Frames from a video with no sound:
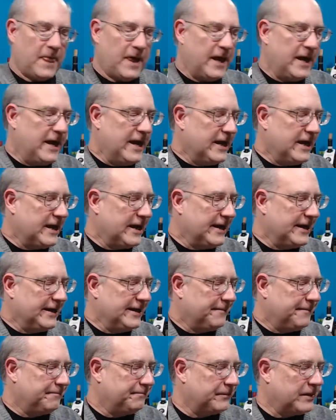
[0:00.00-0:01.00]
And
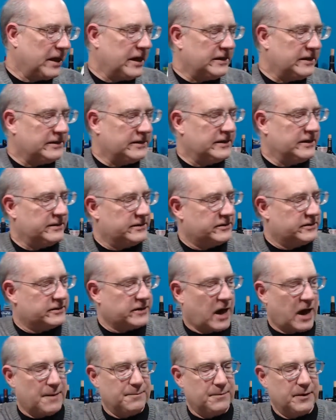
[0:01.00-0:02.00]
I hate to hit the
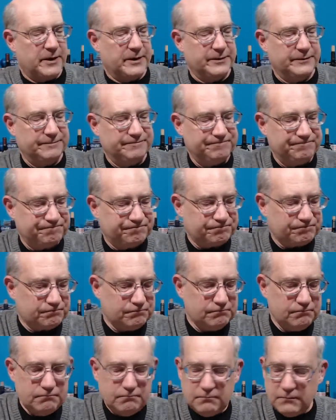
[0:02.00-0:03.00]
stop button,
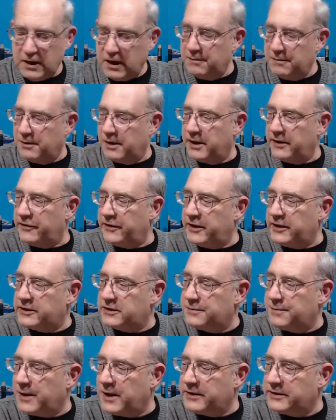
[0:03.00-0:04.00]
but I think it's
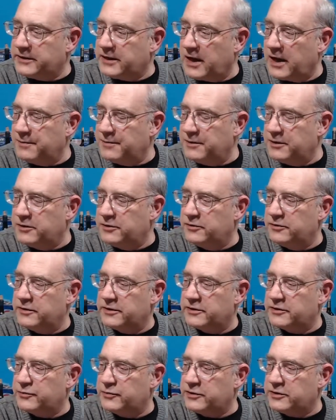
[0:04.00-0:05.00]
about time to do
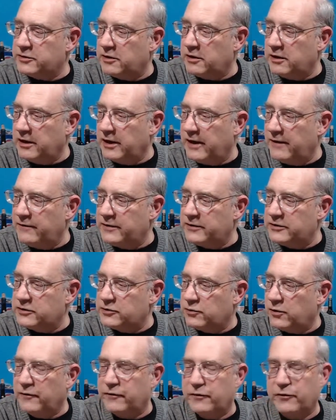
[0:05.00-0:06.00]
this. We start at 11, it's
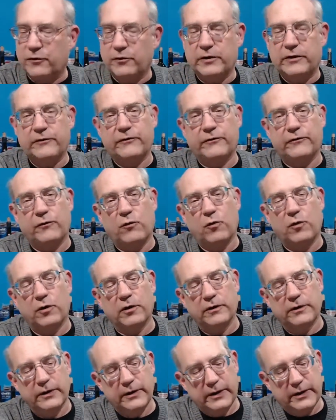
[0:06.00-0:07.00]

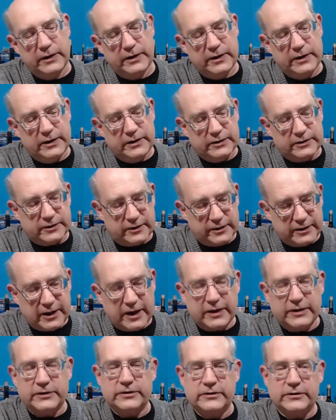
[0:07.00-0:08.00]
12:34. So yeah,
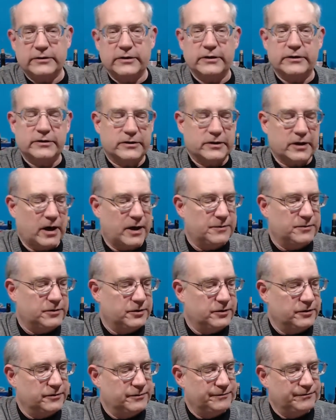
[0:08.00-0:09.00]
it's time
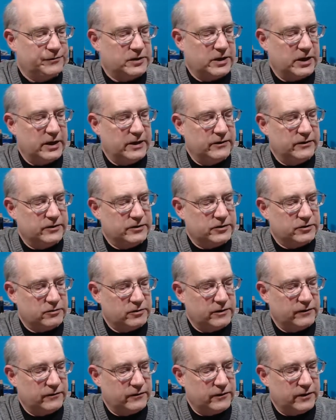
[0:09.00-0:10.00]
to end the
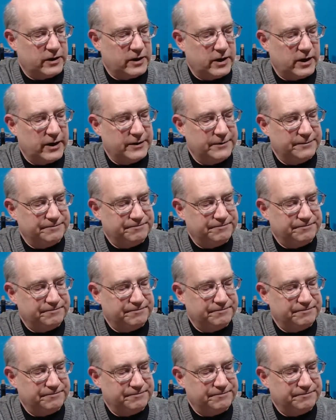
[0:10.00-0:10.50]
stream for the night.